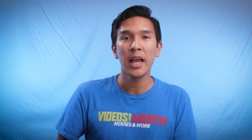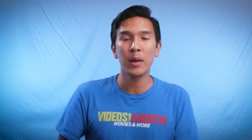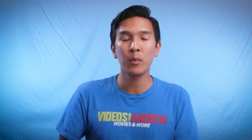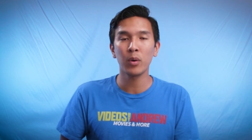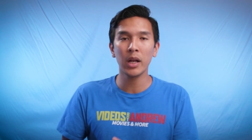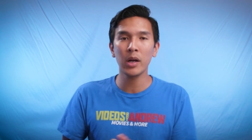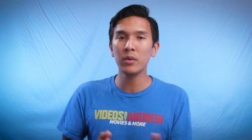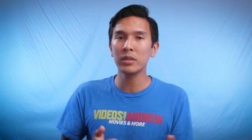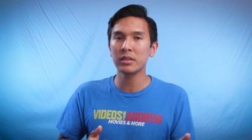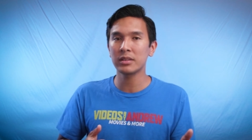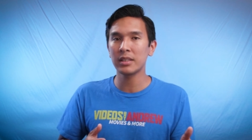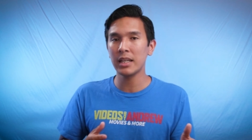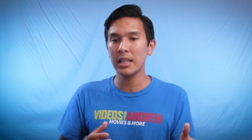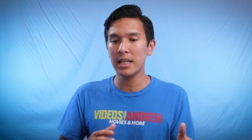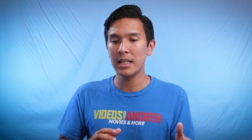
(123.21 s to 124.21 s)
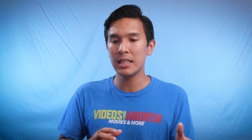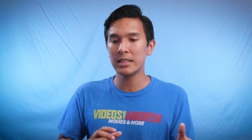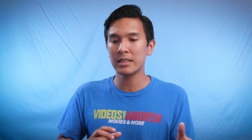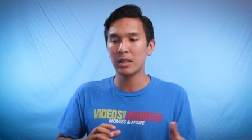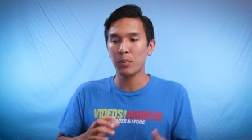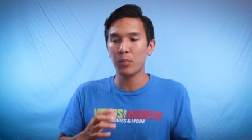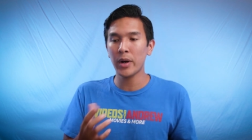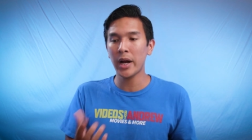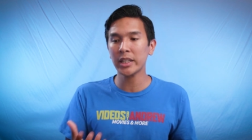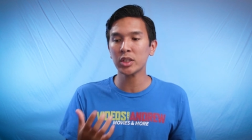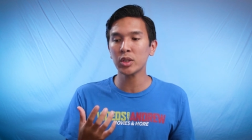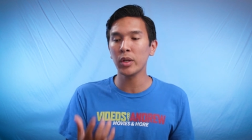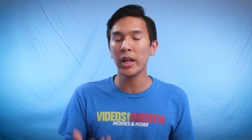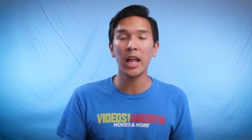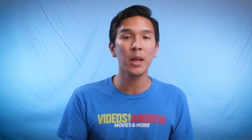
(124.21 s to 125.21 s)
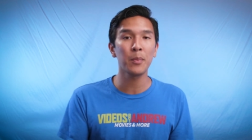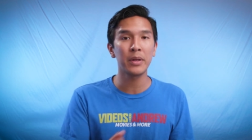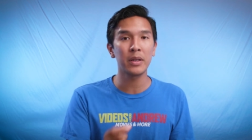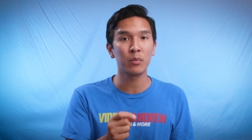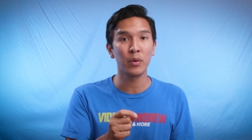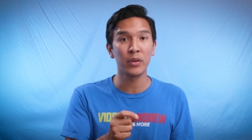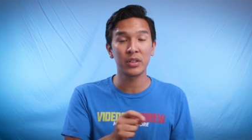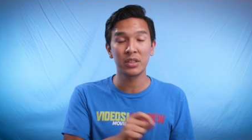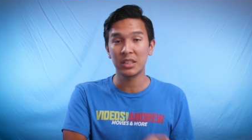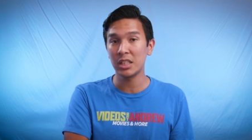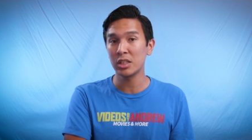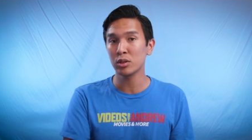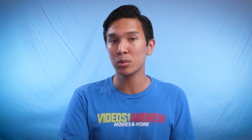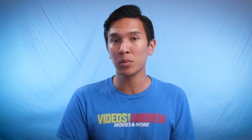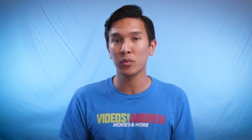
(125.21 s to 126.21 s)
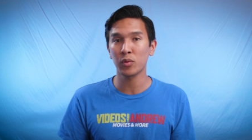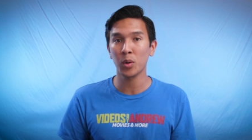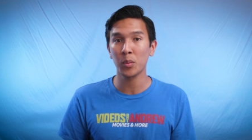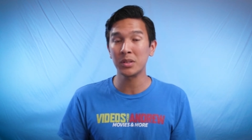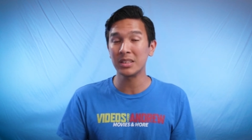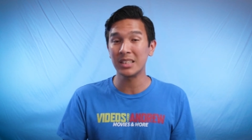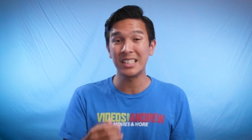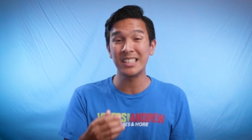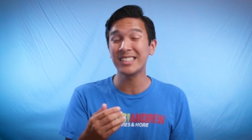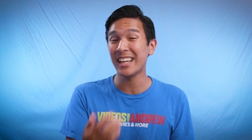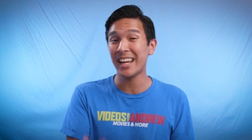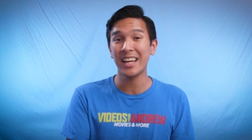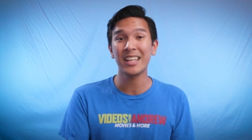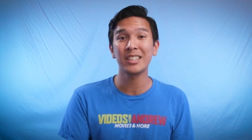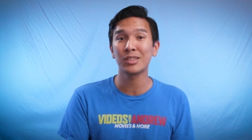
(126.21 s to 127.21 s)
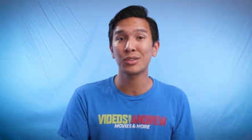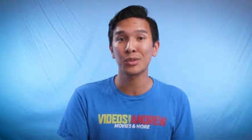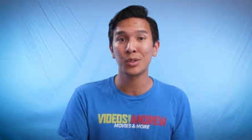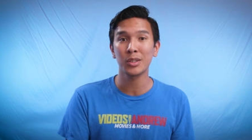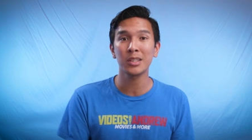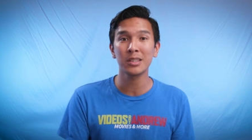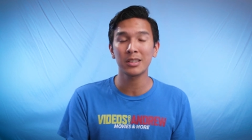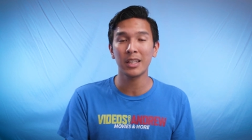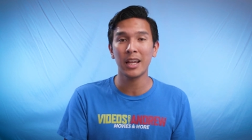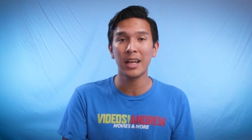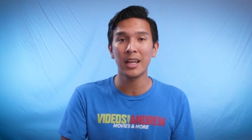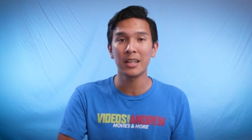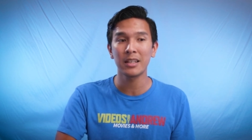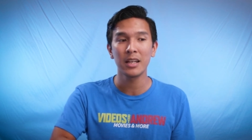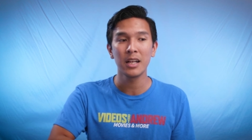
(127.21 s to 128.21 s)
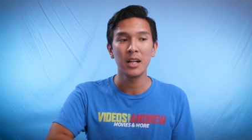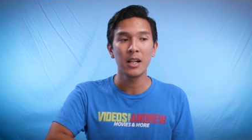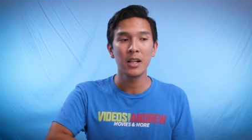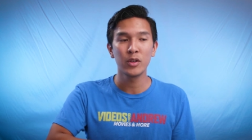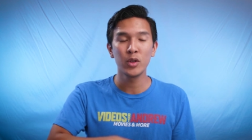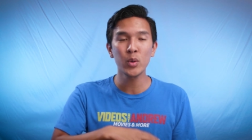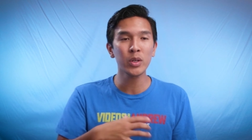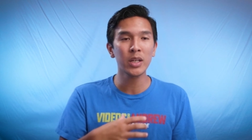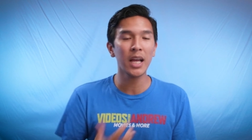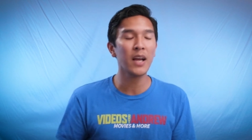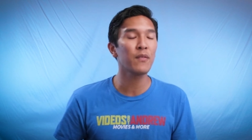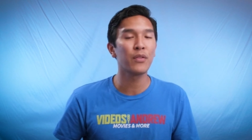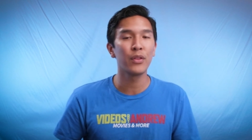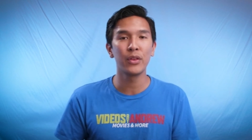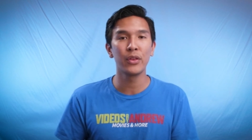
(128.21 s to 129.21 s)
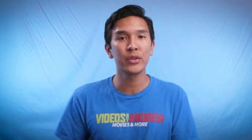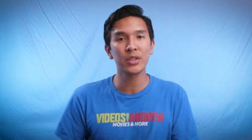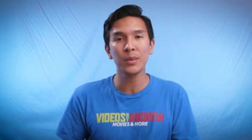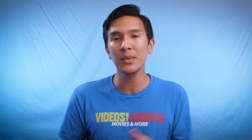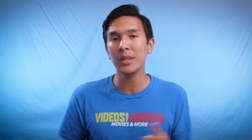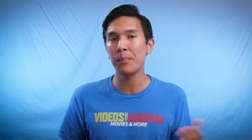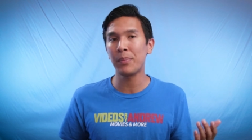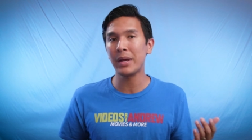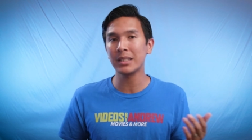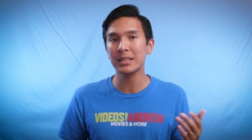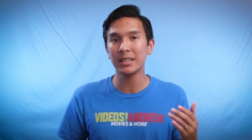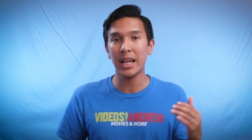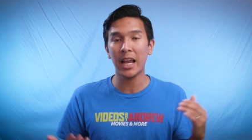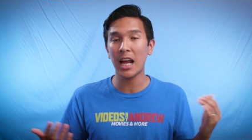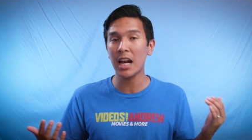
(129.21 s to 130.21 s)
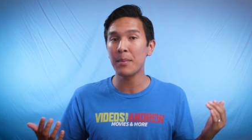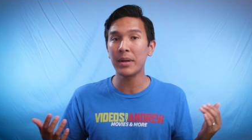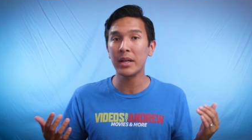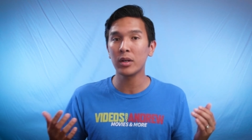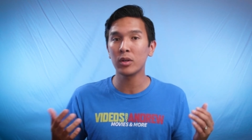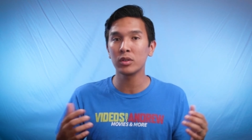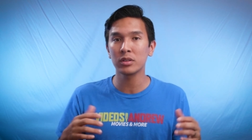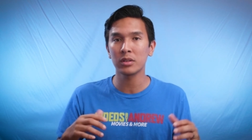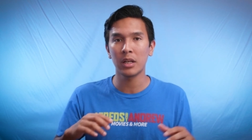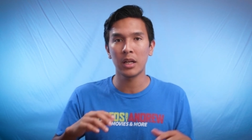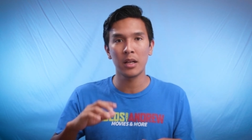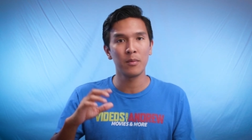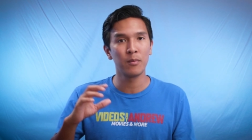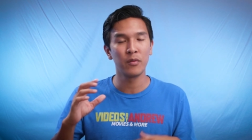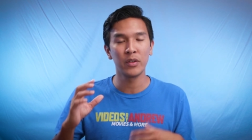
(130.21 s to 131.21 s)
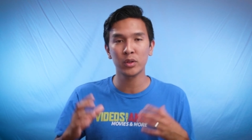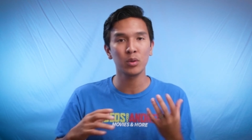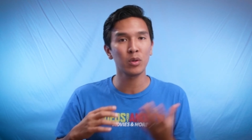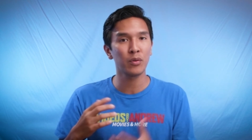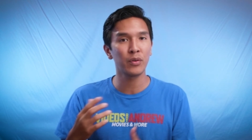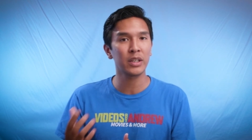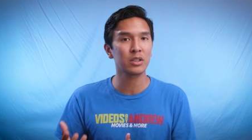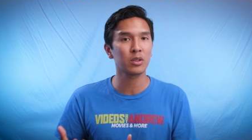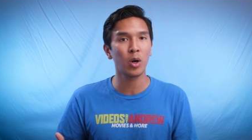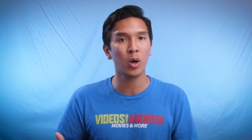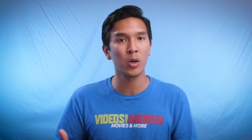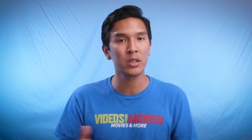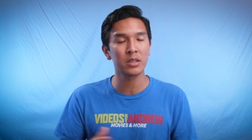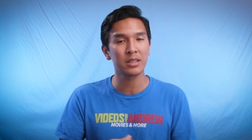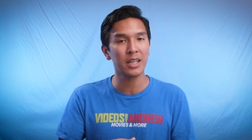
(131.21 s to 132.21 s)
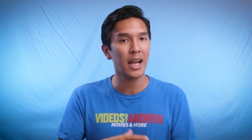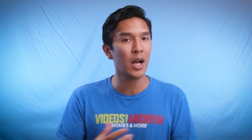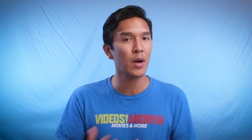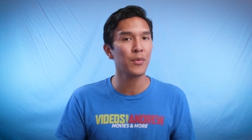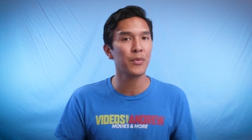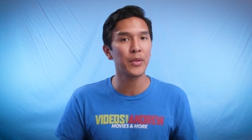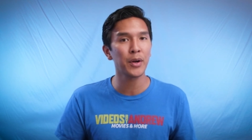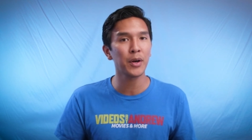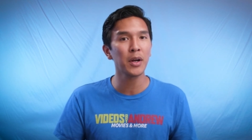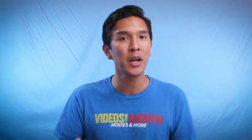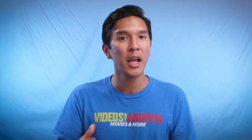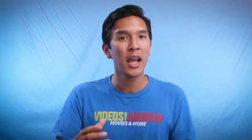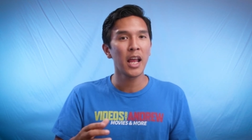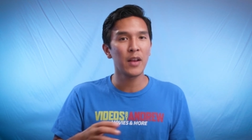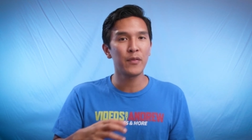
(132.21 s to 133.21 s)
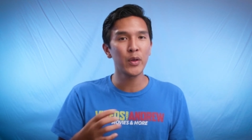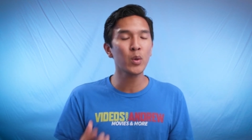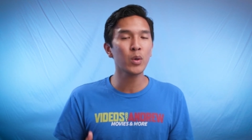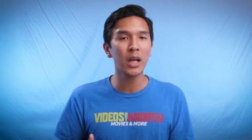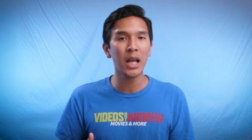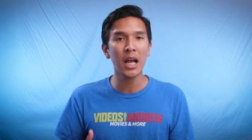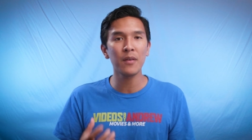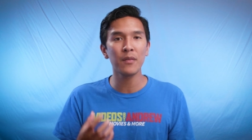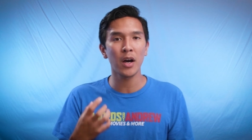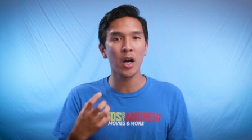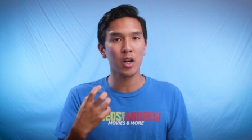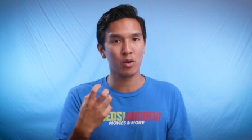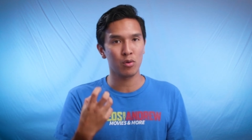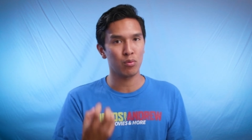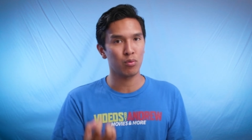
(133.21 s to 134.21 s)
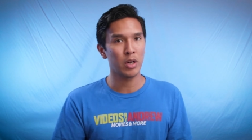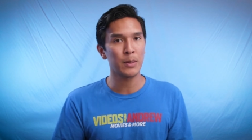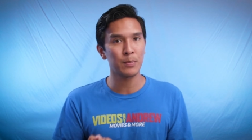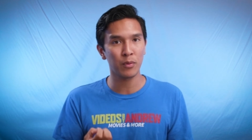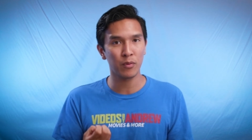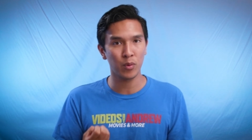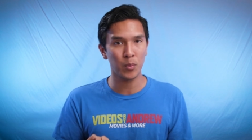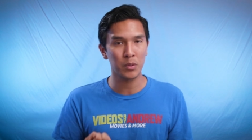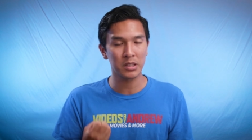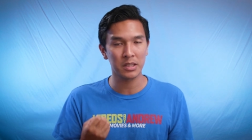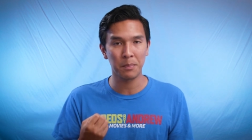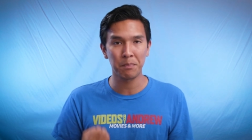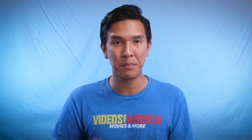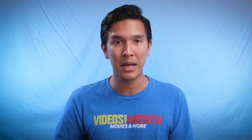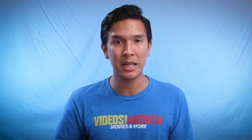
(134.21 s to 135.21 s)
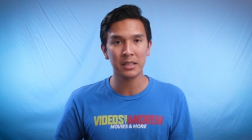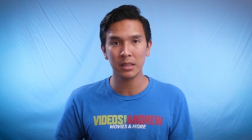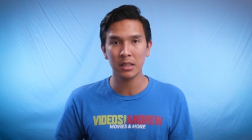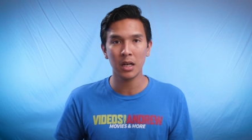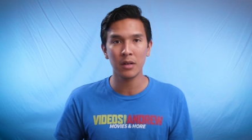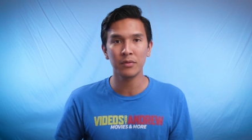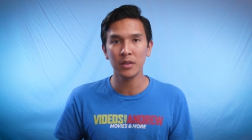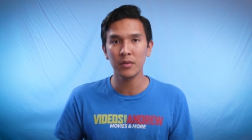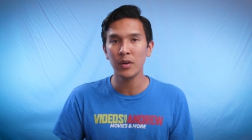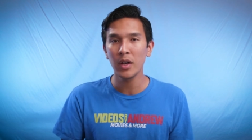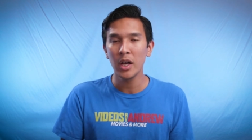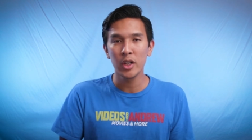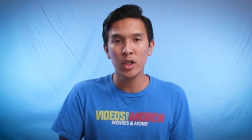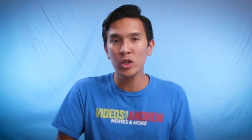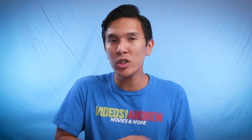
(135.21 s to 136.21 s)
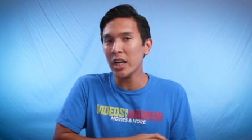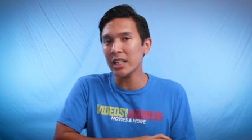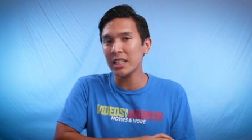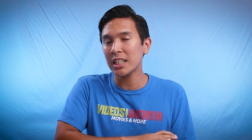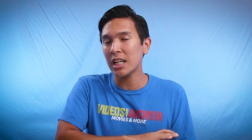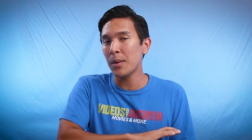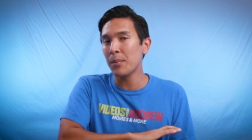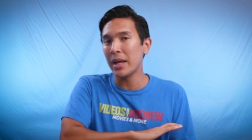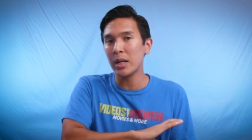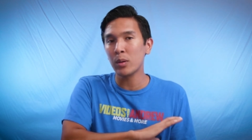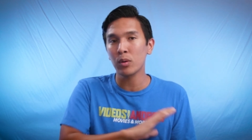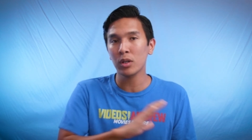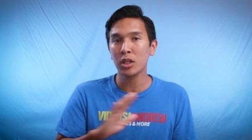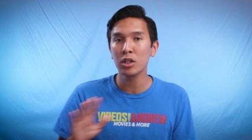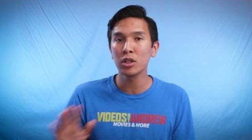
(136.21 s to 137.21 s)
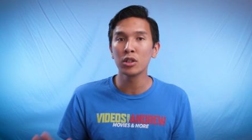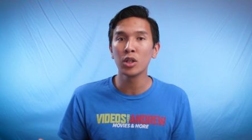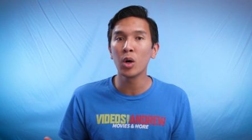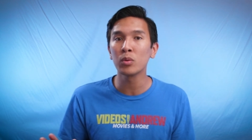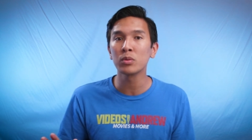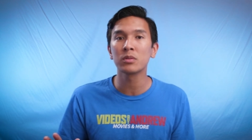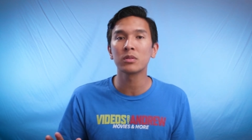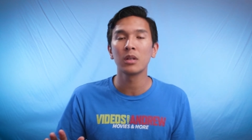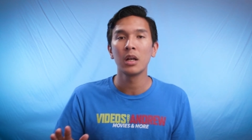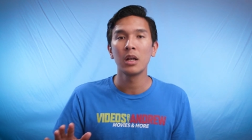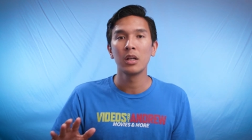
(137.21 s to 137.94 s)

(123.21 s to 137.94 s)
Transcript: And what I would say is the practical element with Caesar's performance is Andy Serkis, and you can have some of the best animators and visual effects artists out there. If you don't have a great performance to base it off of, you're not going to come anywhere close